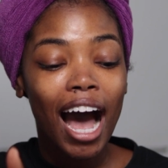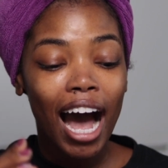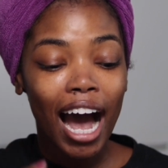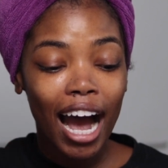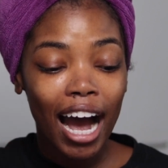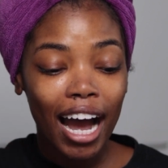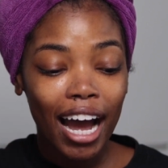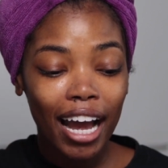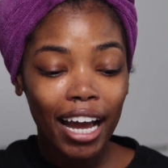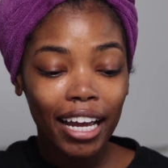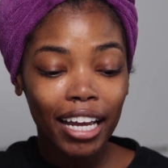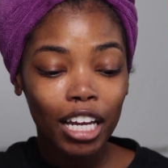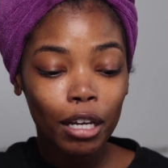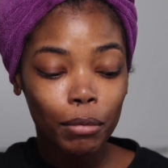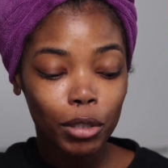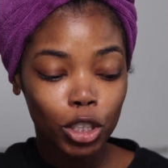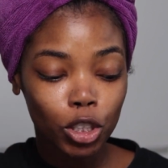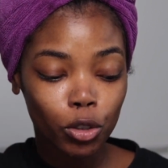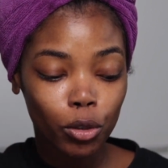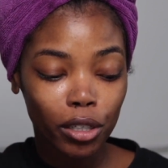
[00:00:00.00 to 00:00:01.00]
I am
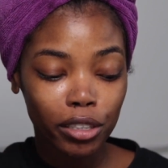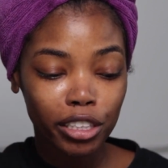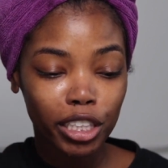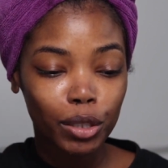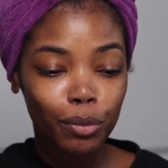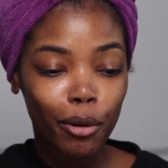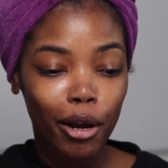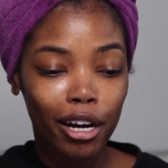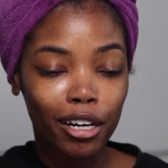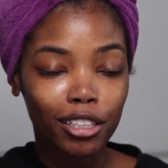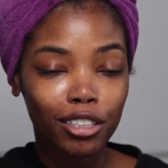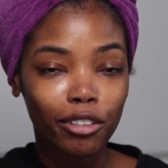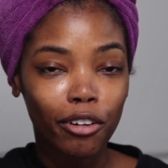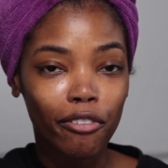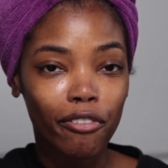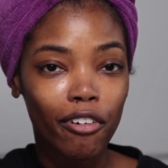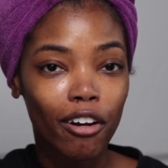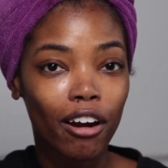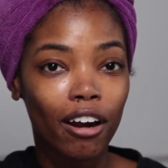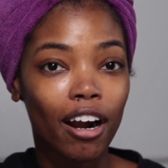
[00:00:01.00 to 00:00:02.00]
enjoying these products so
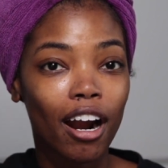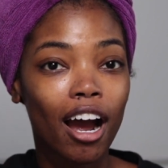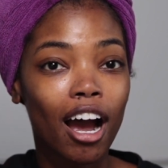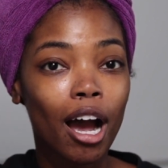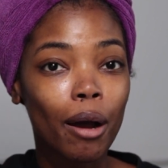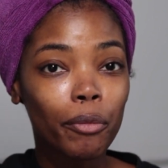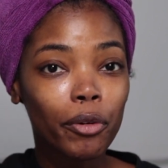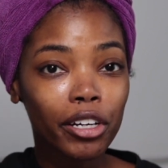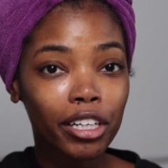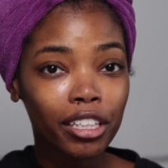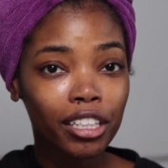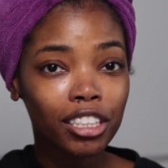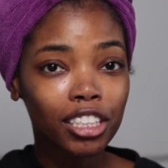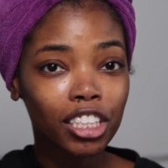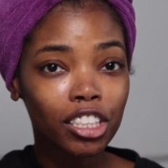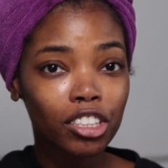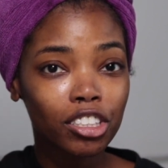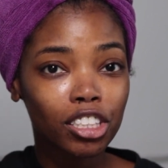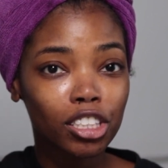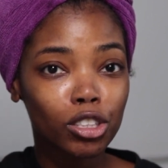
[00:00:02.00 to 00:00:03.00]
far. I'm going to
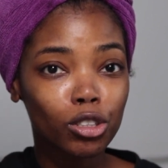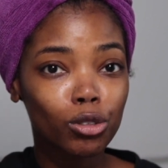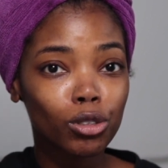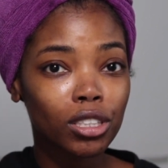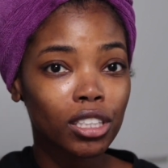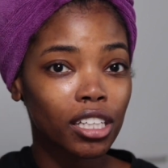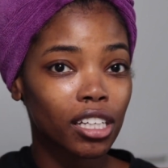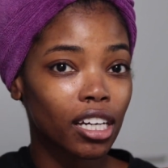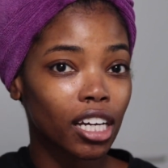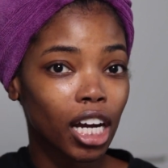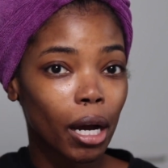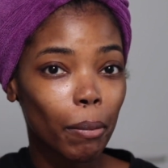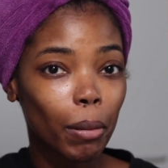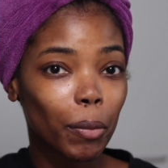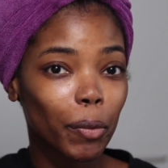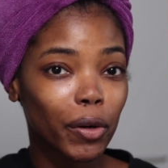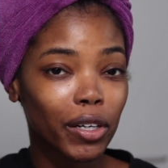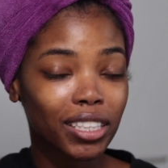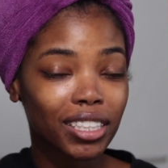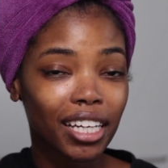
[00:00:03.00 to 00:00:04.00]
continue to use it a couple
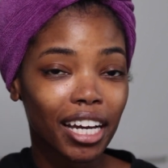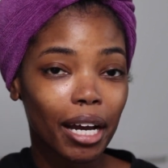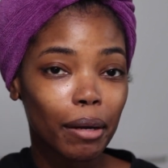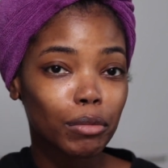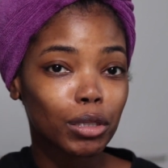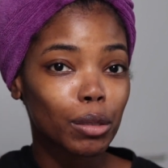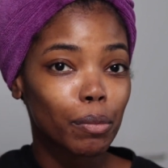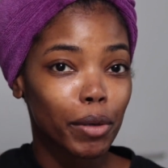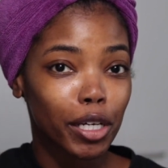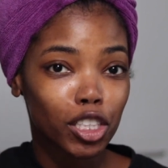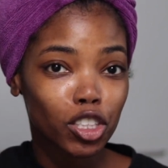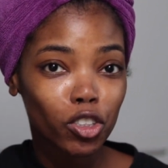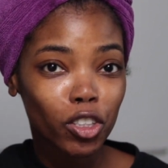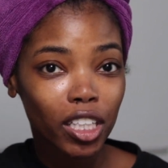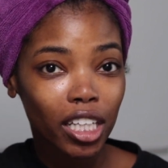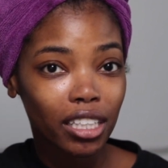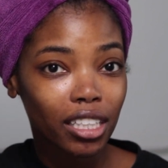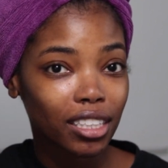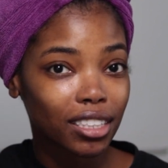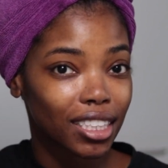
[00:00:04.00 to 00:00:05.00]
more times to make sure
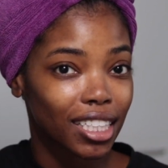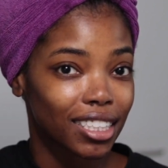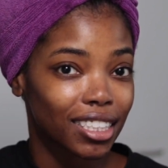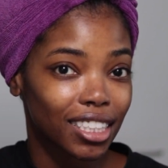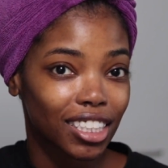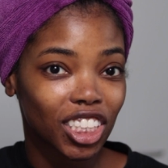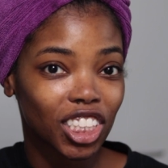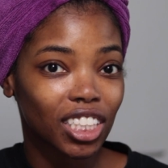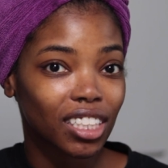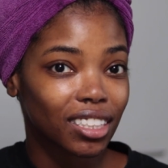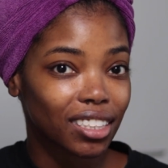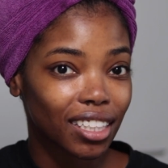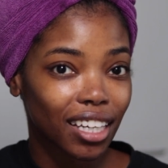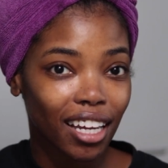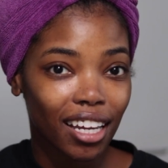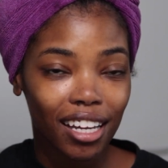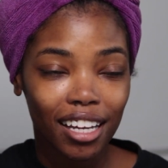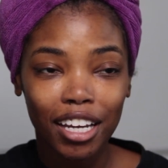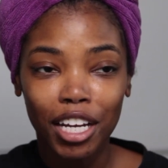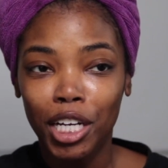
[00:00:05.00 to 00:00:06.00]
that this isn't just
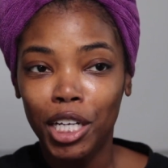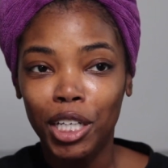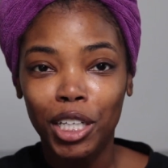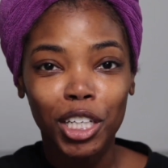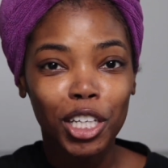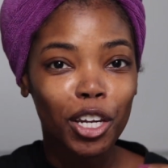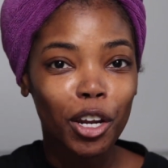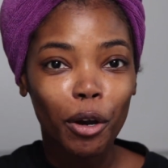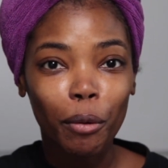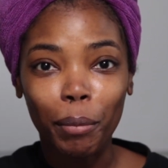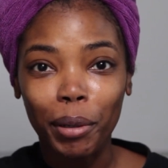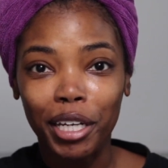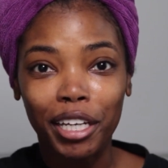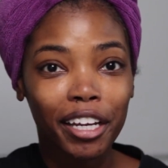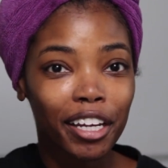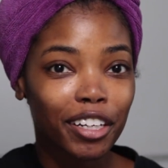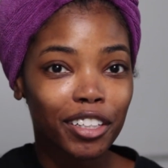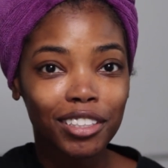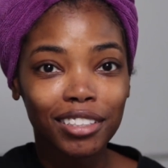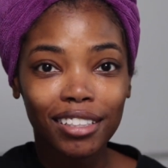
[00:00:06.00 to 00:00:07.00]
a, you know,
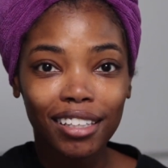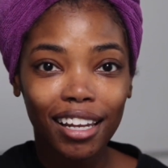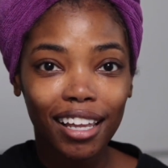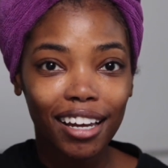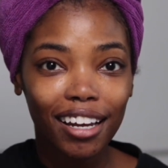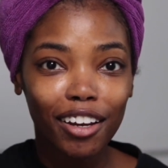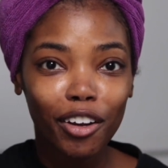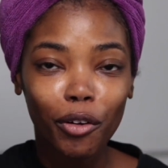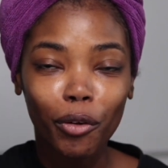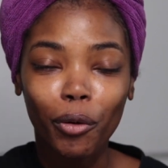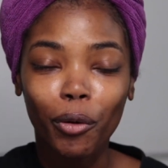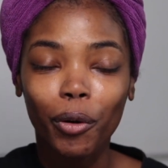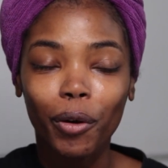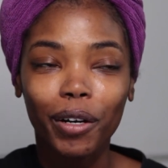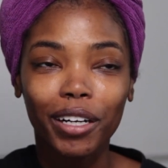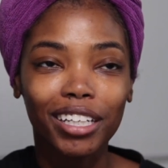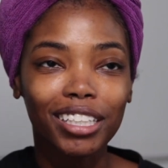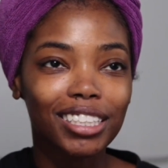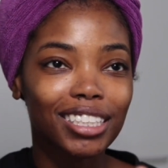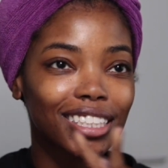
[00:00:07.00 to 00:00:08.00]
beginner's luck
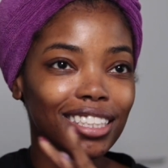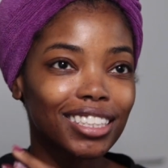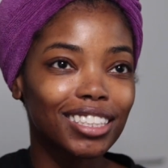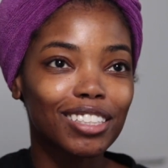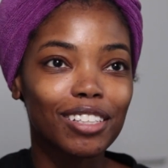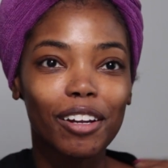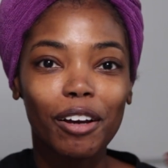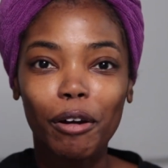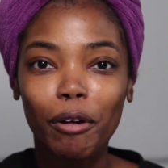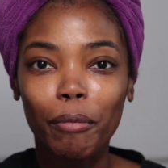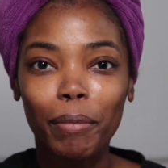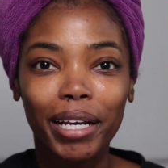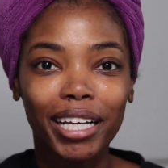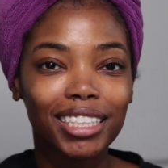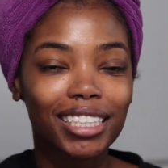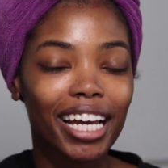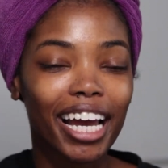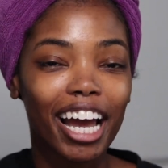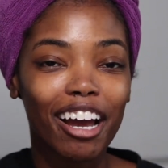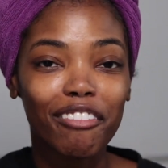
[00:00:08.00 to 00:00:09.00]
or just, you know, because
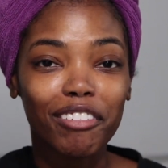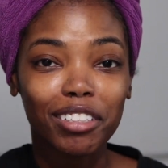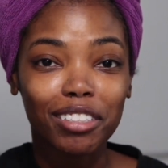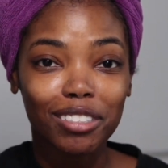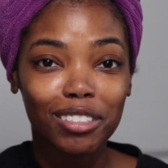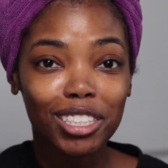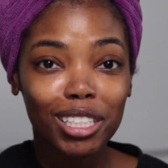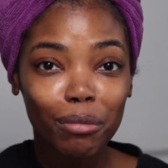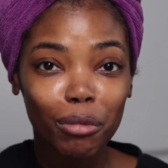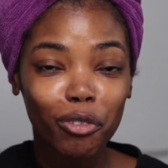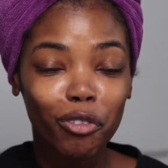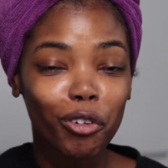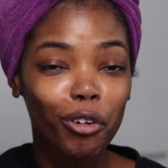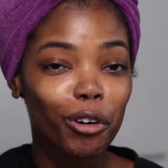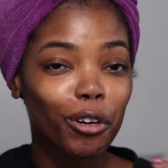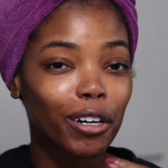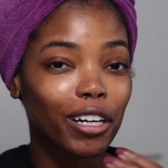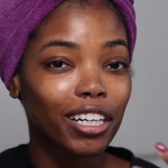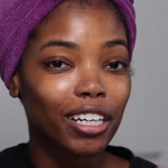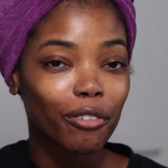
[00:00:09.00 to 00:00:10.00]
I haven't used it
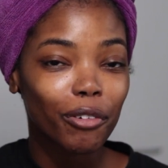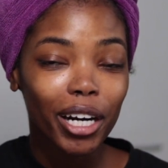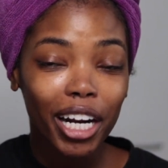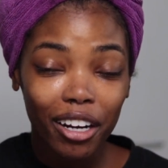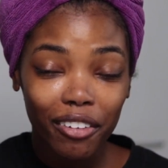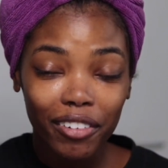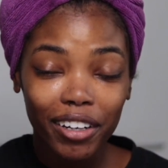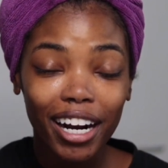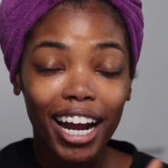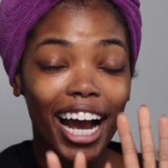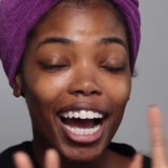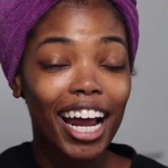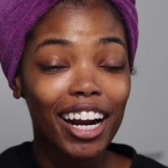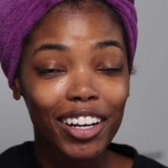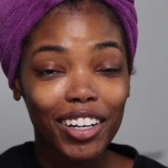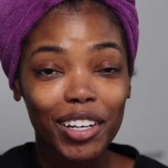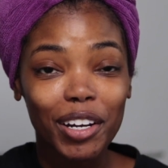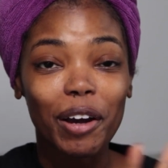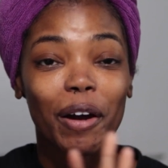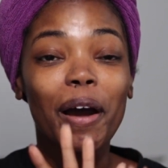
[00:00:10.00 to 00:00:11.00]
before or whatever. I
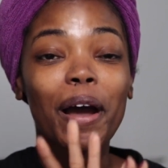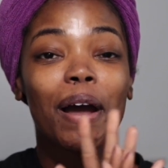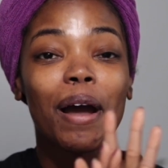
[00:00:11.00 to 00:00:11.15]
don't know.